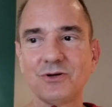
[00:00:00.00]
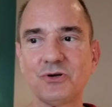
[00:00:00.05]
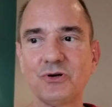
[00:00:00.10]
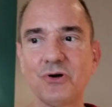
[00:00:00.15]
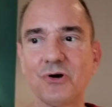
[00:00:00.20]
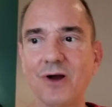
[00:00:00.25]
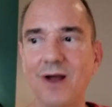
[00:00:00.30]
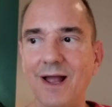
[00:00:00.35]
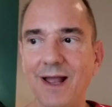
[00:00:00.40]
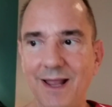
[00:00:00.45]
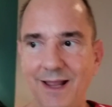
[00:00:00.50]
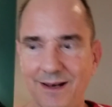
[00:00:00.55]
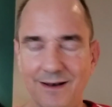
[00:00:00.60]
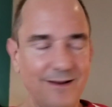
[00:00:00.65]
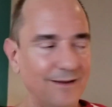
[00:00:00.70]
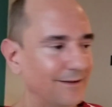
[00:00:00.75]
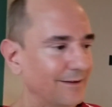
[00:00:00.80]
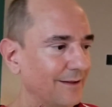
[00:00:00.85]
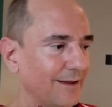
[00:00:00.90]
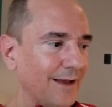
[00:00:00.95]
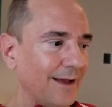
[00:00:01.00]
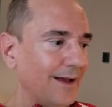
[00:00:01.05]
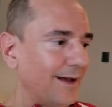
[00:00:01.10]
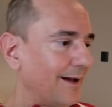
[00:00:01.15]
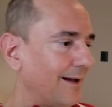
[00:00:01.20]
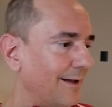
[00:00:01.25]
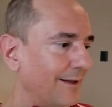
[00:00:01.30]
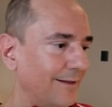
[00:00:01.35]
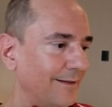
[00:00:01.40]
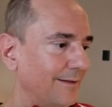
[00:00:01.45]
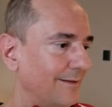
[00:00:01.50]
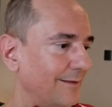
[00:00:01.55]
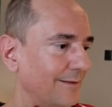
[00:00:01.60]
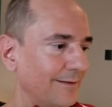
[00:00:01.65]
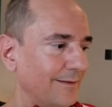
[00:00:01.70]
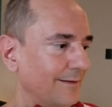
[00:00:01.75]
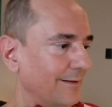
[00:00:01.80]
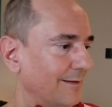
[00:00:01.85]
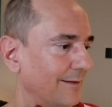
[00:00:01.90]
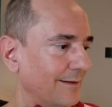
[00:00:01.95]
Great. Yeah.
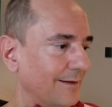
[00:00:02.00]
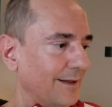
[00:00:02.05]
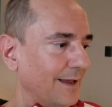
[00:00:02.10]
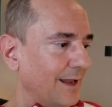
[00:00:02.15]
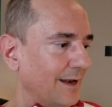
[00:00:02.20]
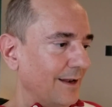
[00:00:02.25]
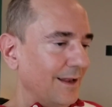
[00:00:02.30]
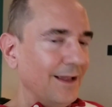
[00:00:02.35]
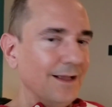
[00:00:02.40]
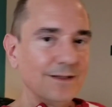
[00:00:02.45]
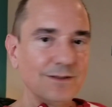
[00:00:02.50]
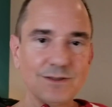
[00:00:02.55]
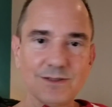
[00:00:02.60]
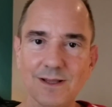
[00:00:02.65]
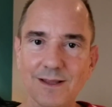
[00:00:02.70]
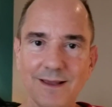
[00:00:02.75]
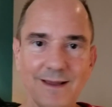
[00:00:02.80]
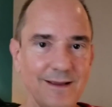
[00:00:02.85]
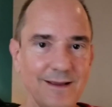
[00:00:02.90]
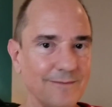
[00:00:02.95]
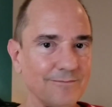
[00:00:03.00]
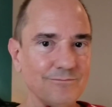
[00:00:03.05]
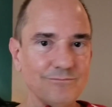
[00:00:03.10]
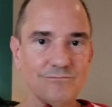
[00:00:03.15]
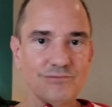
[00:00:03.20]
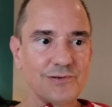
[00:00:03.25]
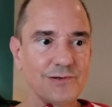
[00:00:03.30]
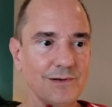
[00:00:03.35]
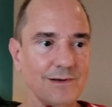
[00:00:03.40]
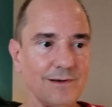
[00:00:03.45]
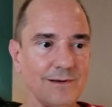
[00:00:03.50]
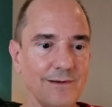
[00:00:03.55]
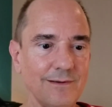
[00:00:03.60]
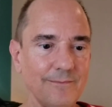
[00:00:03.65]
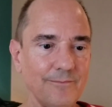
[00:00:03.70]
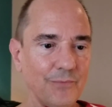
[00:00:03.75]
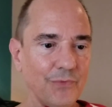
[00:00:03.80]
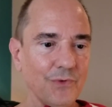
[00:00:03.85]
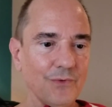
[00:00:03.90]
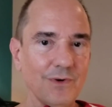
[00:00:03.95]
And Inslee,
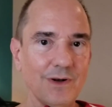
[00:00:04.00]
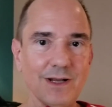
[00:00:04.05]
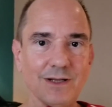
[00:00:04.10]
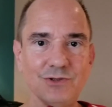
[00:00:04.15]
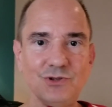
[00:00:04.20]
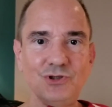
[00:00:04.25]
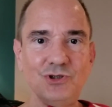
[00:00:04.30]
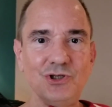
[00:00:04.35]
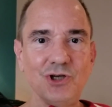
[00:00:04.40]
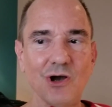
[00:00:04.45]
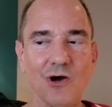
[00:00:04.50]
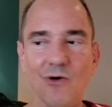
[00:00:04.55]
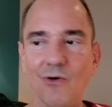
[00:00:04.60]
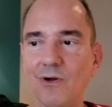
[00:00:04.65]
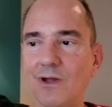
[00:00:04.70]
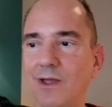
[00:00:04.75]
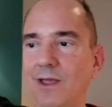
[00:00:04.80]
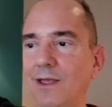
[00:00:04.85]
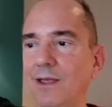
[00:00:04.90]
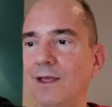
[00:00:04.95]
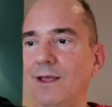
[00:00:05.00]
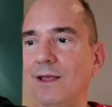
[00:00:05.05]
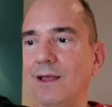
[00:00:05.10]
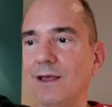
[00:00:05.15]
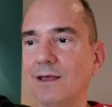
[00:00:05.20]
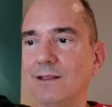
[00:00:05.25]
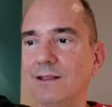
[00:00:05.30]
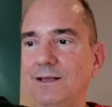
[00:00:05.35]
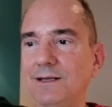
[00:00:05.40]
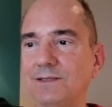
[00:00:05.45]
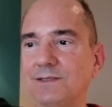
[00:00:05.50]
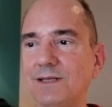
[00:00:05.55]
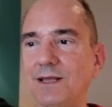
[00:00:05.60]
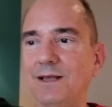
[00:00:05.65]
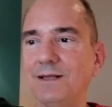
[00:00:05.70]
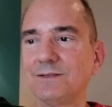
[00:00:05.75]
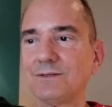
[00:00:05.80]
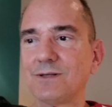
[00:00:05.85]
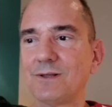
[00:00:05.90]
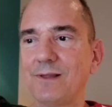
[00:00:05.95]
what a joke. At least
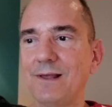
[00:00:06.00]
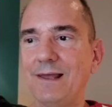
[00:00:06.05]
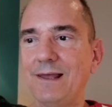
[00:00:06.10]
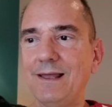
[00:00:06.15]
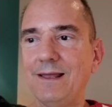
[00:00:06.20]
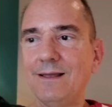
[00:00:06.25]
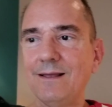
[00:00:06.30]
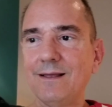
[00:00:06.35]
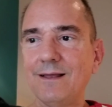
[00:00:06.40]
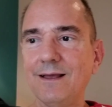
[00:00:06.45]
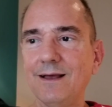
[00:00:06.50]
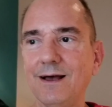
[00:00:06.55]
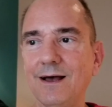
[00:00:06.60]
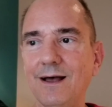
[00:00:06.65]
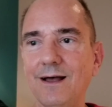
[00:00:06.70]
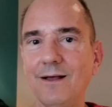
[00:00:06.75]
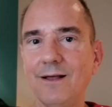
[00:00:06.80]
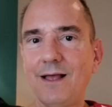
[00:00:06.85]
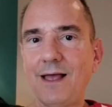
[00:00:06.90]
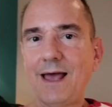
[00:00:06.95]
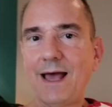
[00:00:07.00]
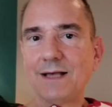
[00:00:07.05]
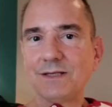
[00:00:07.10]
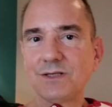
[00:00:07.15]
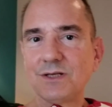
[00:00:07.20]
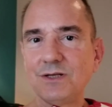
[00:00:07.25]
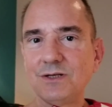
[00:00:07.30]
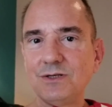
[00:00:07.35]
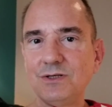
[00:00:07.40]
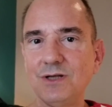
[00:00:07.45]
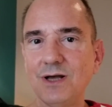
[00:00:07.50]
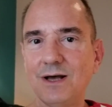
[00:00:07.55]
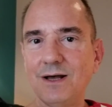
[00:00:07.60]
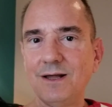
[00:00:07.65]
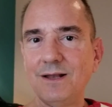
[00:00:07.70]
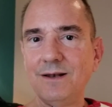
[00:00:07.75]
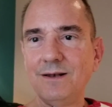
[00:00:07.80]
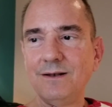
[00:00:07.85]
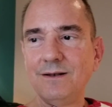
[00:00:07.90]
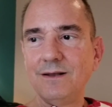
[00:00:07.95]
Inslee uh, hasn't
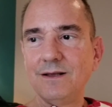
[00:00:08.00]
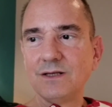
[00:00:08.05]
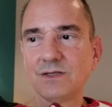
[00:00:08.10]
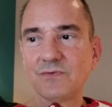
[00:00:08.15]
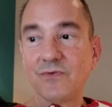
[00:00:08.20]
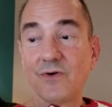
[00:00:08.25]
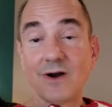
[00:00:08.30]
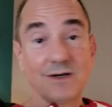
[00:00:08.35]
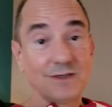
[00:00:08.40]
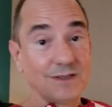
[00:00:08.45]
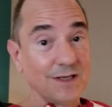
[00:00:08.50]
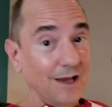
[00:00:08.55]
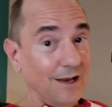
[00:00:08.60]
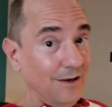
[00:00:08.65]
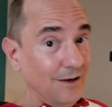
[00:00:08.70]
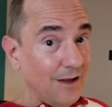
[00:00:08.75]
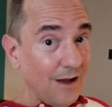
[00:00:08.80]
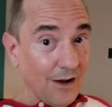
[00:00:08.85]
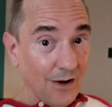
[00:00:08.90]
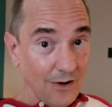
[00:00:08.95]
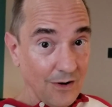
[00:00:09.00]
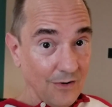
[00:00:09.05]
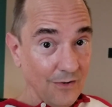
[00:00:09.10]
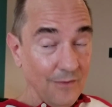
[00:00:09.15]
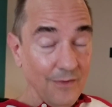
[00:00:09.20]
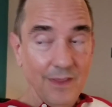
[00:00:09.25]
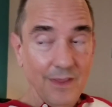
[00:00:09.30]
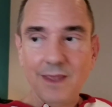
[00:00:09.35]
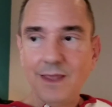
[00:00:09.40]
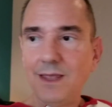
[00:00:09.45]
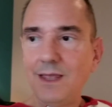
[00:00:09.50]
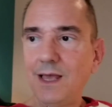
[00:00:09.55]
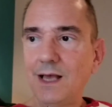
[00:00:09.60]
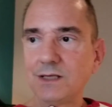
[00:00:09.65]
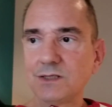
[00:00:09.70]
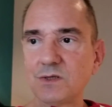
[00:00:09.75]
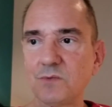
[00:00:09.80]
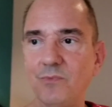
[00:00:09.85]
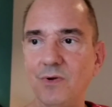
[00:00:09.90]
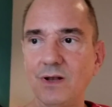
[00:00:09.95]
done, as far as I know, he
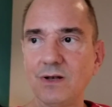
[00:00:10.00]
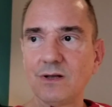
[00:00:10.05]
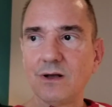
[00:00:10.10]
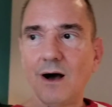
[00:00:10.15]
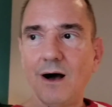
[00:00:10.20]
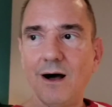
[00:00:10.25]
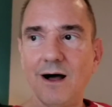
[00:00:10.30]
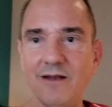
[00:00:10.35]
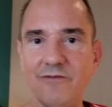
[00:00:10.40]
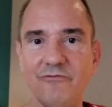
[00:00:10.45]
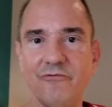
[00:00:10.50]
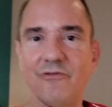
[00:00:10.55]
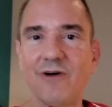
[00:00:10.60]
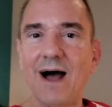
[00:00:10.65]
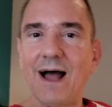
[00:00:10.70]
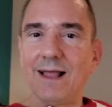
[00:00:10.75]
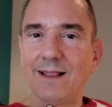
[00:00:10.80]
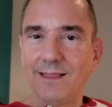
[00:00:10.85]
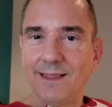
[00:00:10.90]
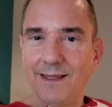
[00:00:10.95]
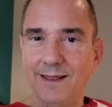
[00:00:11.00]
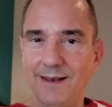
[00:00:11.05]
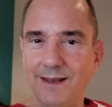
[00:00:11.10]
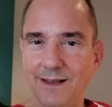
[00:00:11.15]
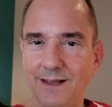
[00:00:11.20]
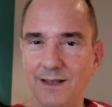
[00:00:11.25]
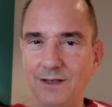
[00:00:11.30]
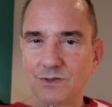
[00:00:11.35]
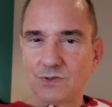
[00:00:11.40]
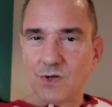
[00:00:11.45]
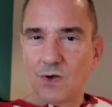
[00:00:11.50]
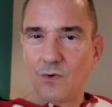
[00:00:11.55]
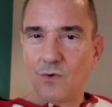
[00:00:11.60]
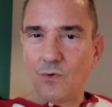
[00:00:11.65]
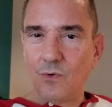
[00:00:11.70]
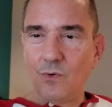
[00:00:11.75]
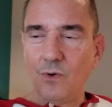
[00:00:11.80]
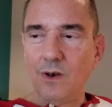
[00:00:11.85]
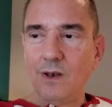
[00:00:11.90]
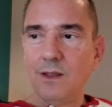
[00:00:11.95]
hasn't been caught violating his
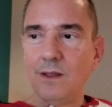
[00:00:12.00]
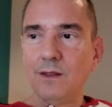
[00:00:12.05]
own